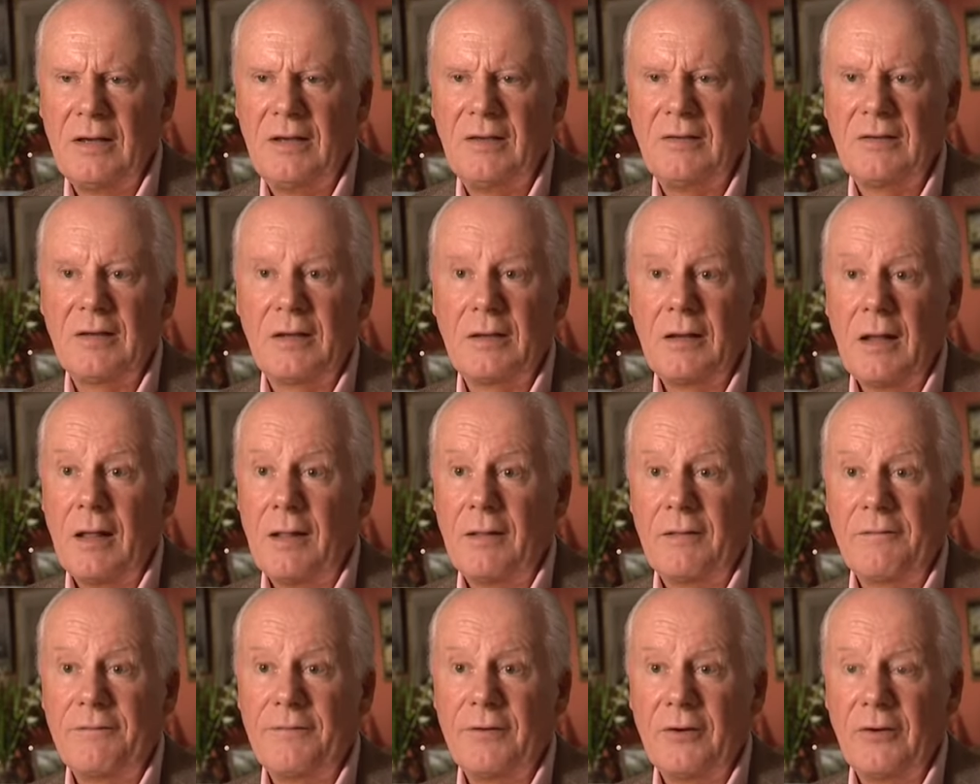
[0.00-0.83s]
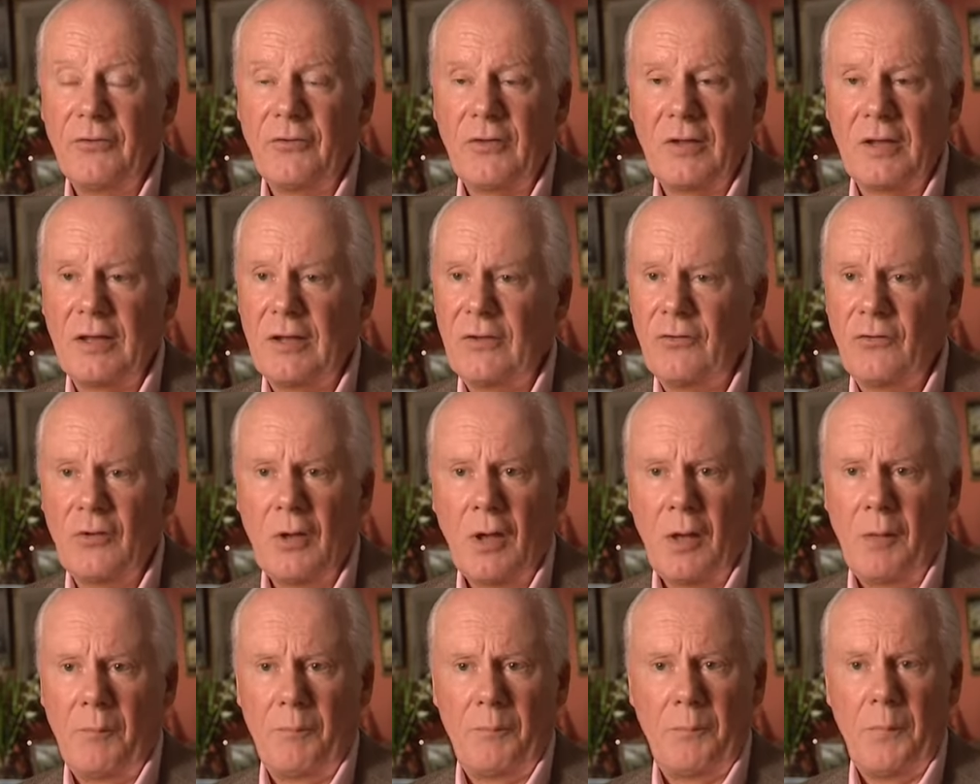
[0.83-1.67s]
He said, "The first thing is
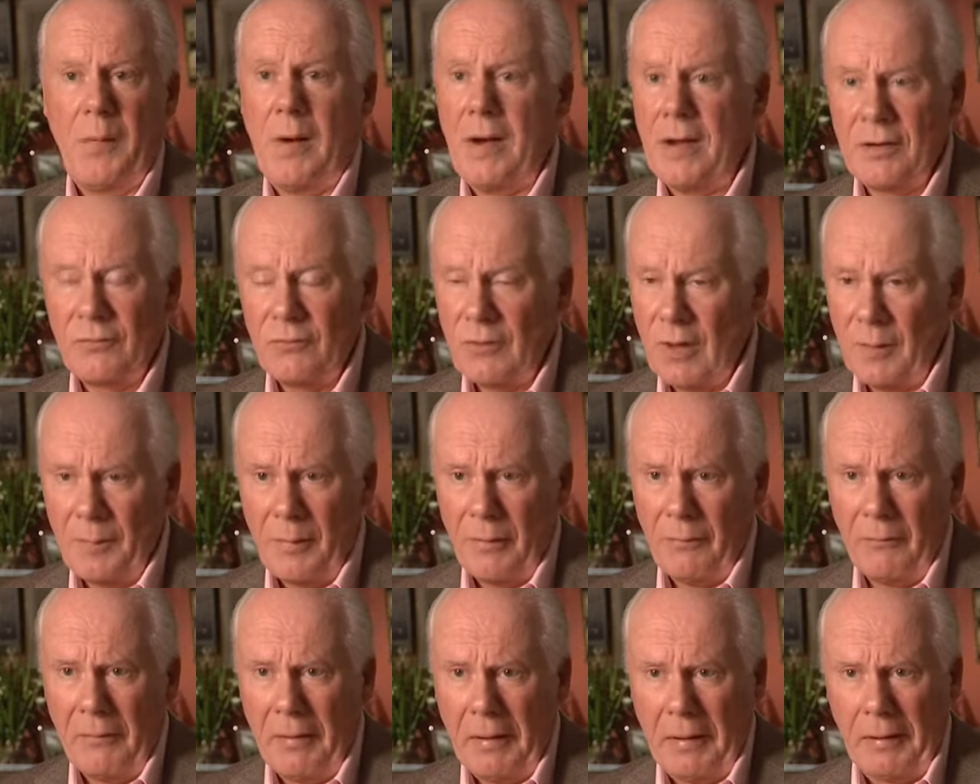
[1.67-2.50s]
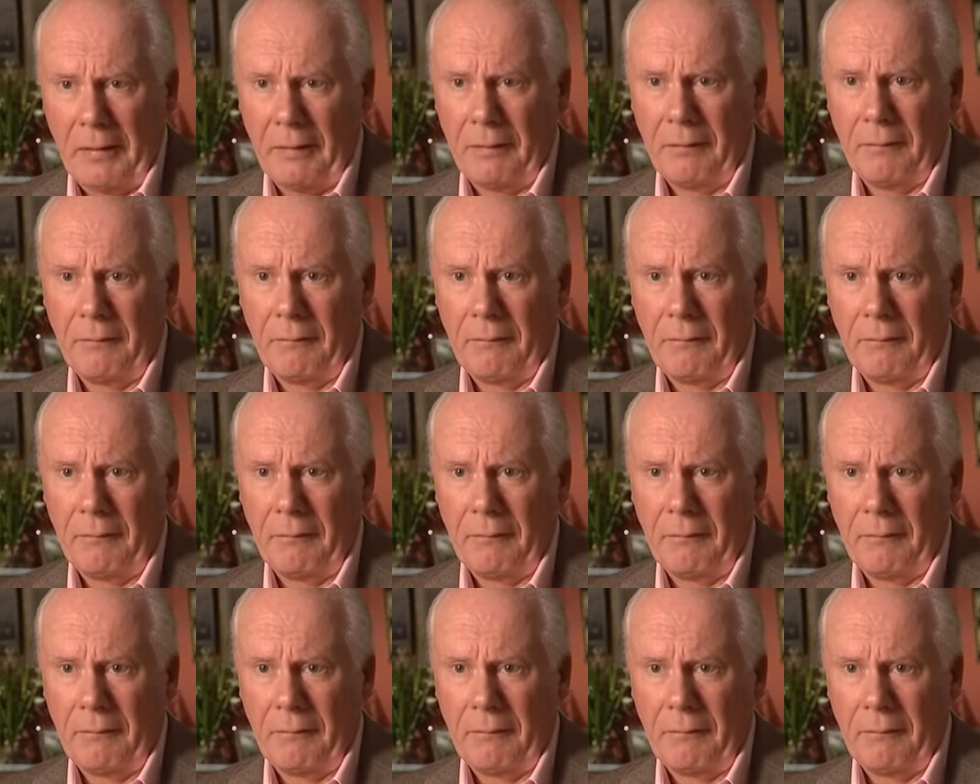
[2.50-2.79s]
buy a rubber ring."